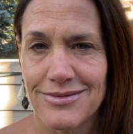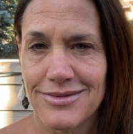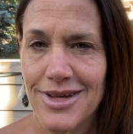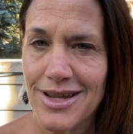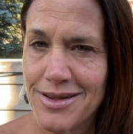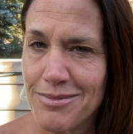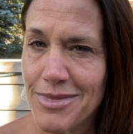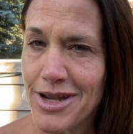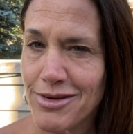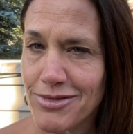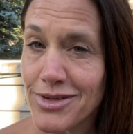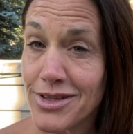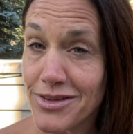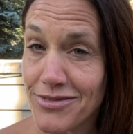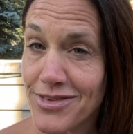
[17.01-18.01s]
and it might
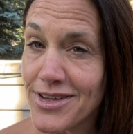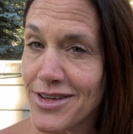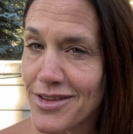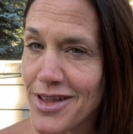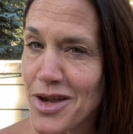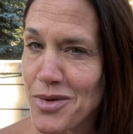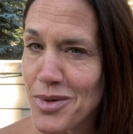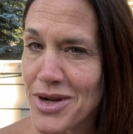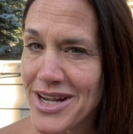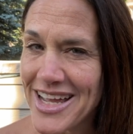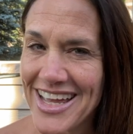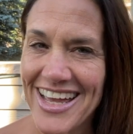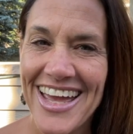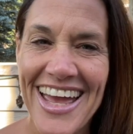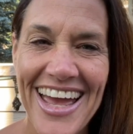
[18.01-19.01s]
really feel like
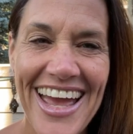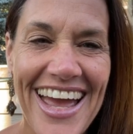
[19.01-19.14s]
working